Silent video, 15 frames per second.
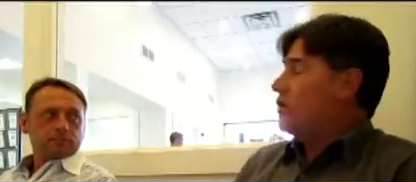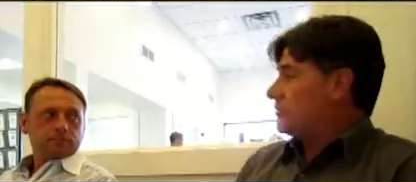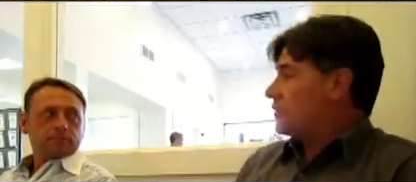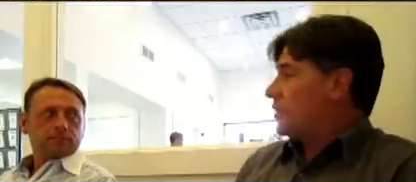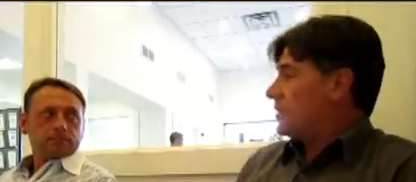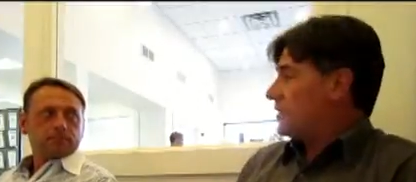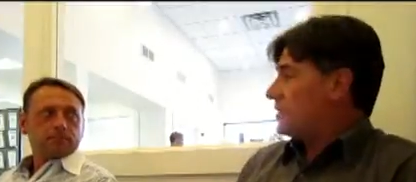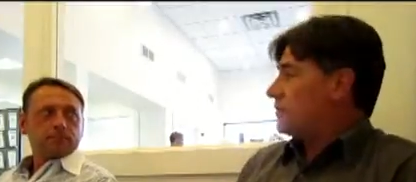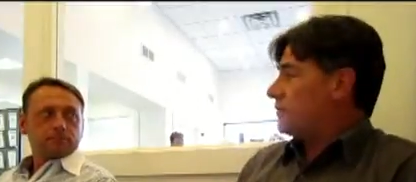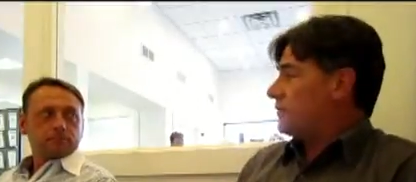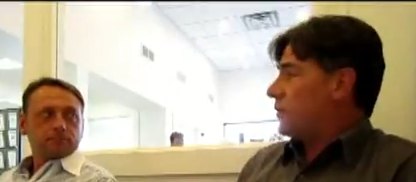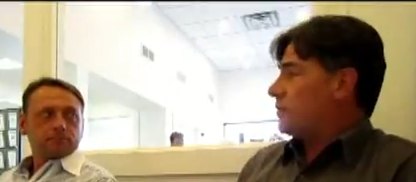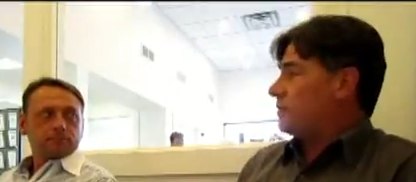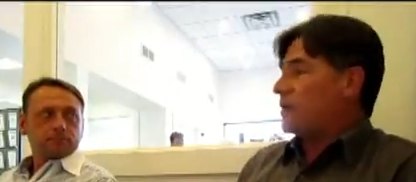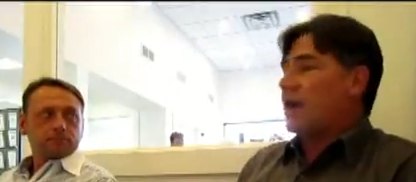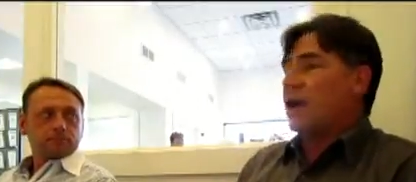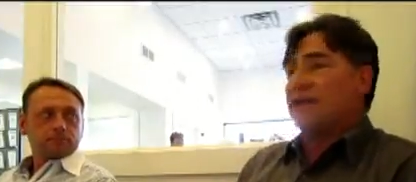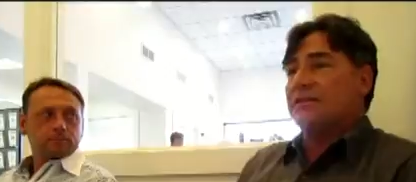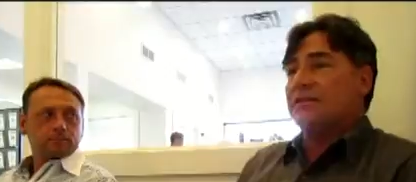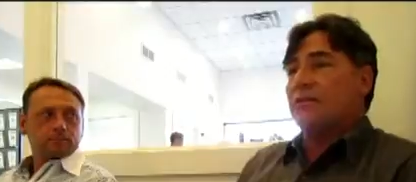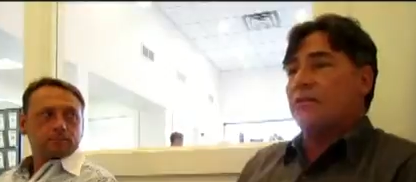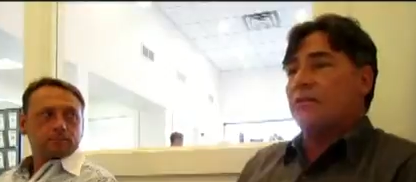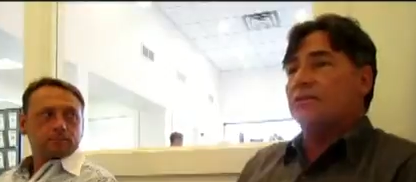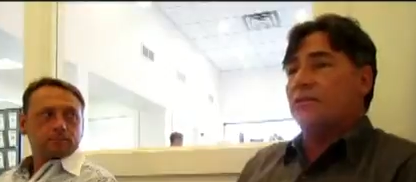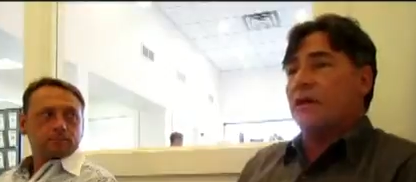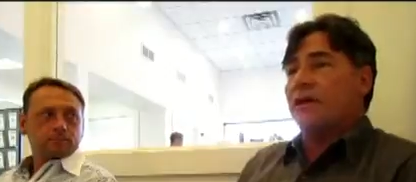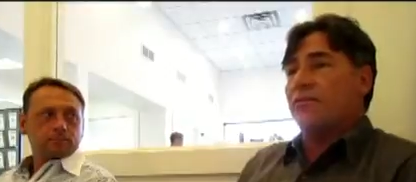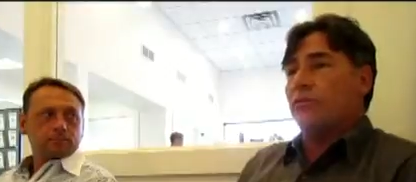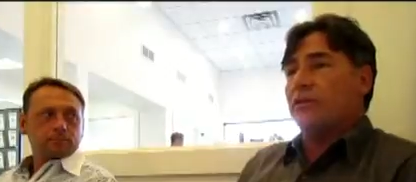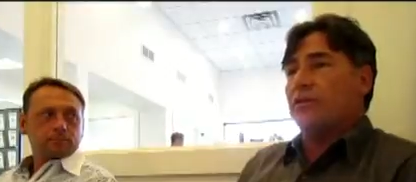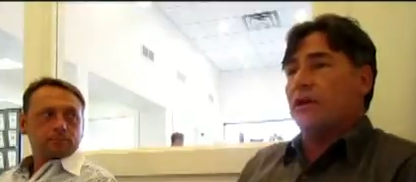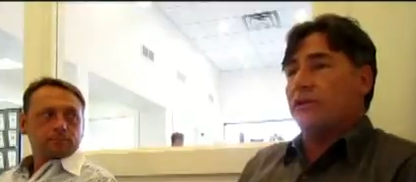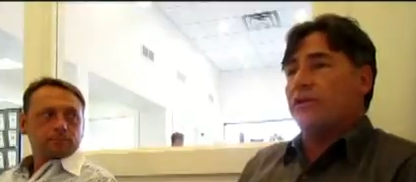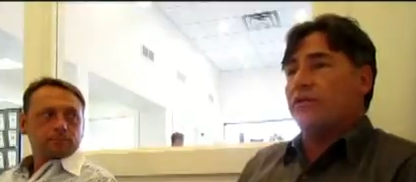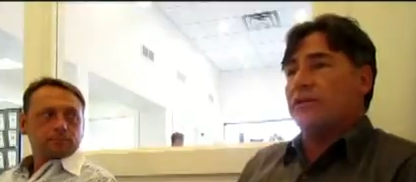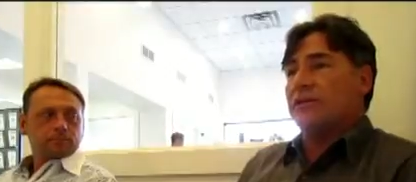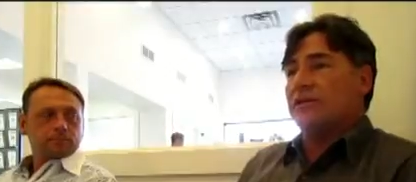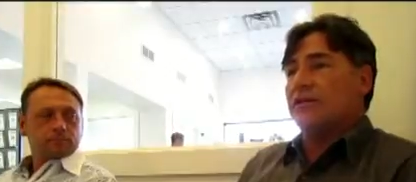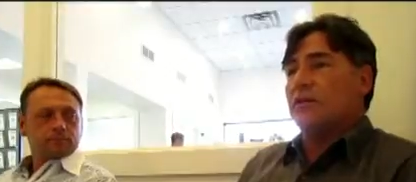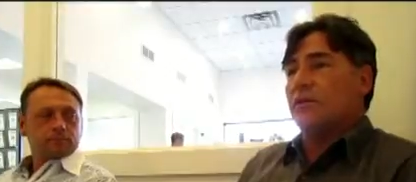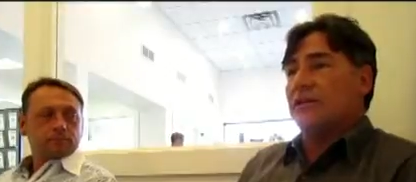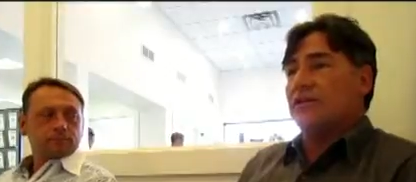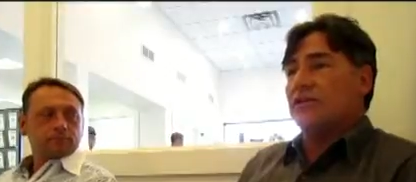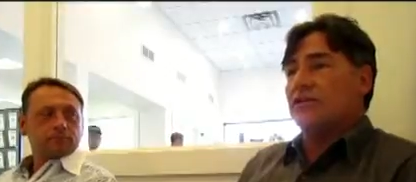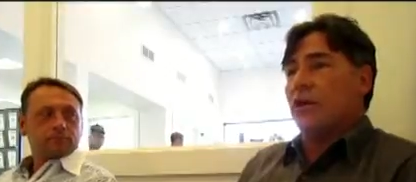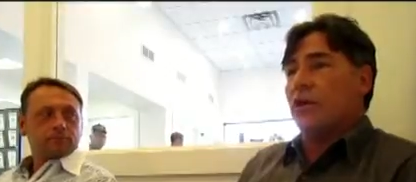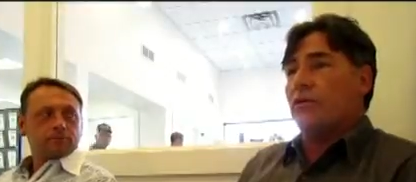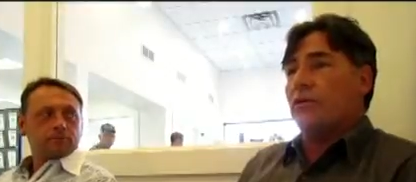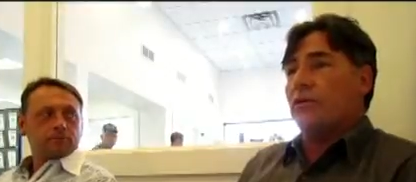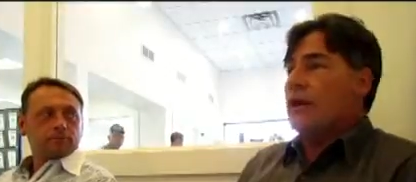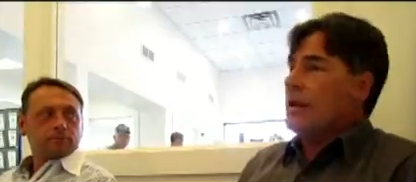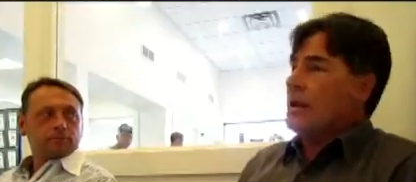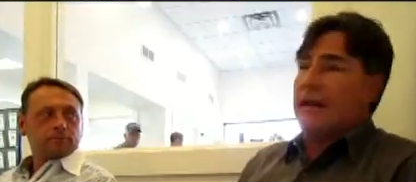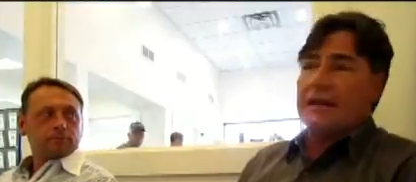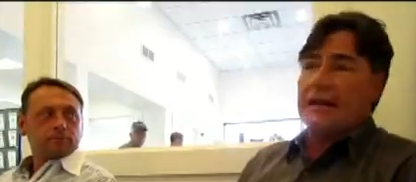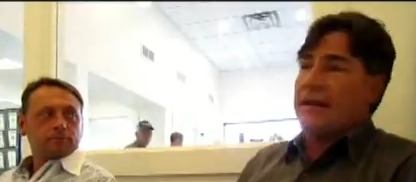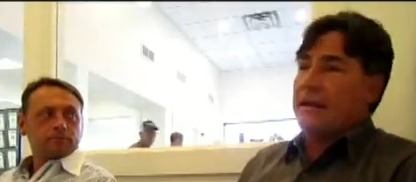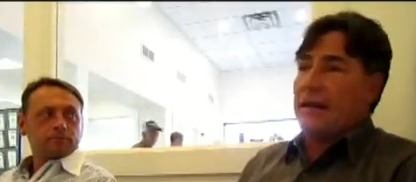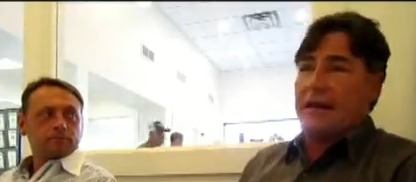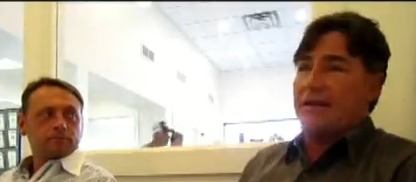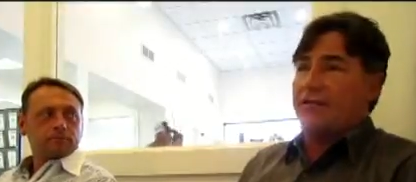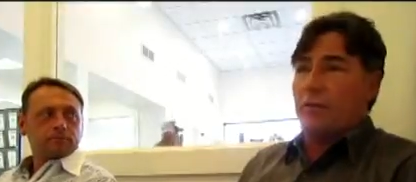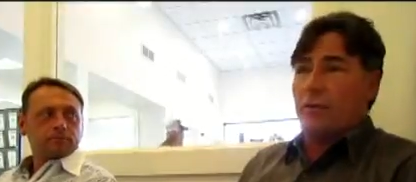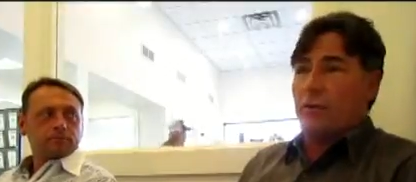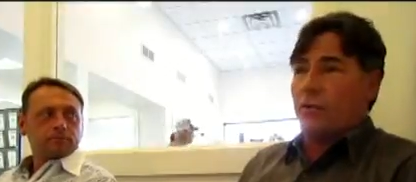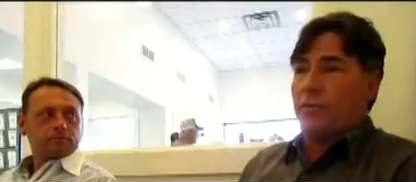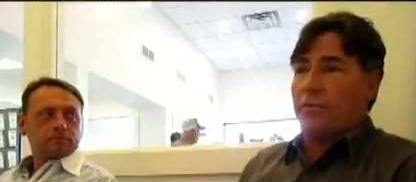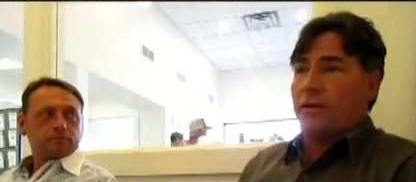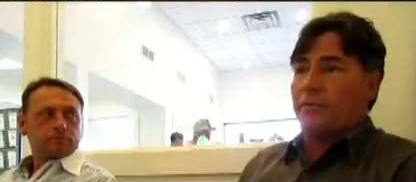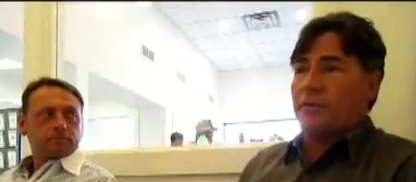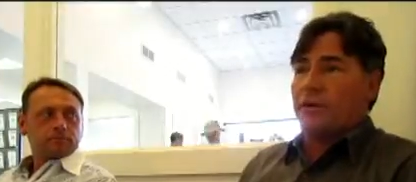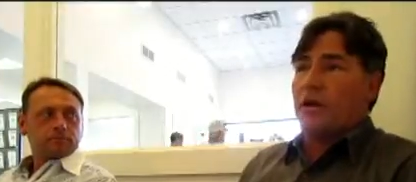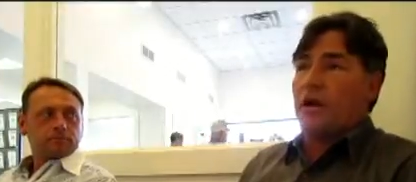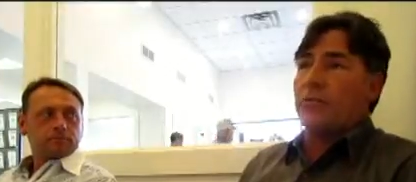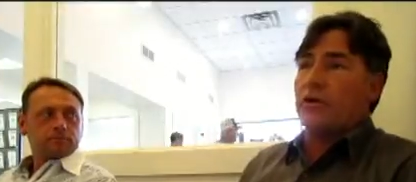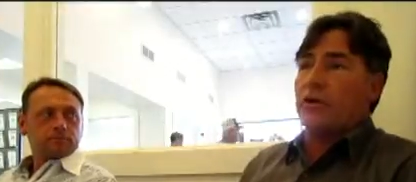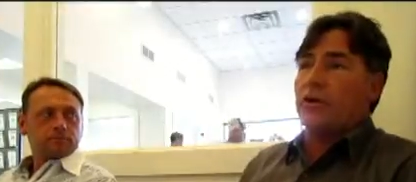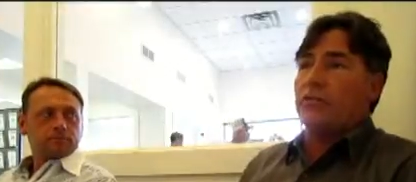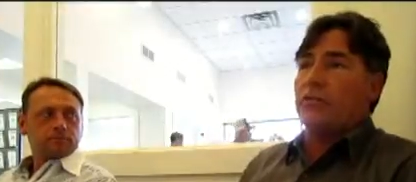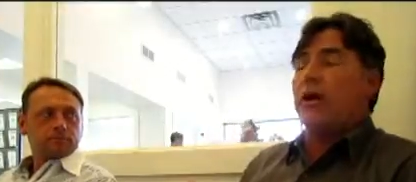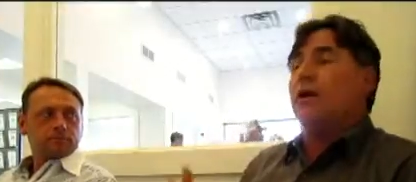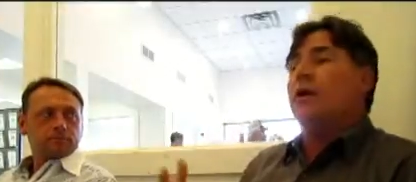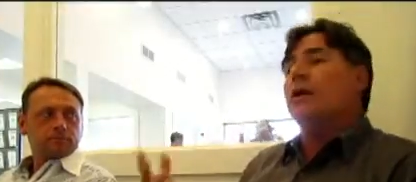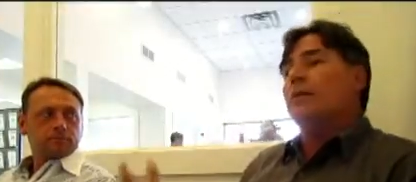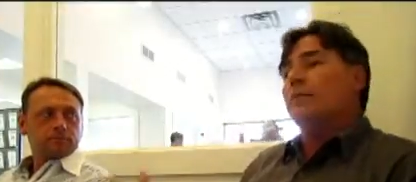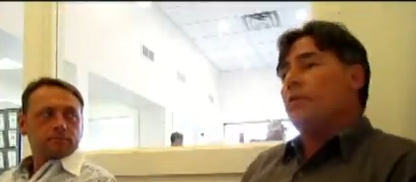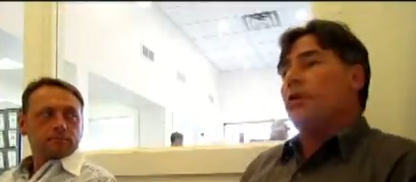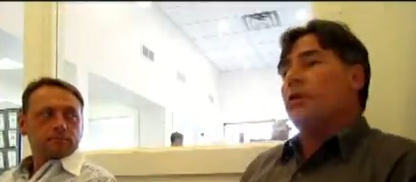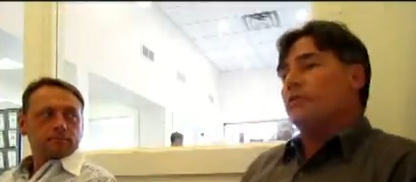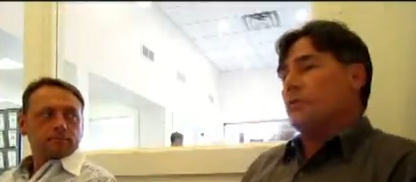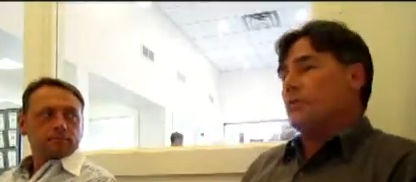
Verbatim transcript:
Speaker 1: So I think the film content will drive what countries end up being shown. And again, not everyone will be able to come here, but part of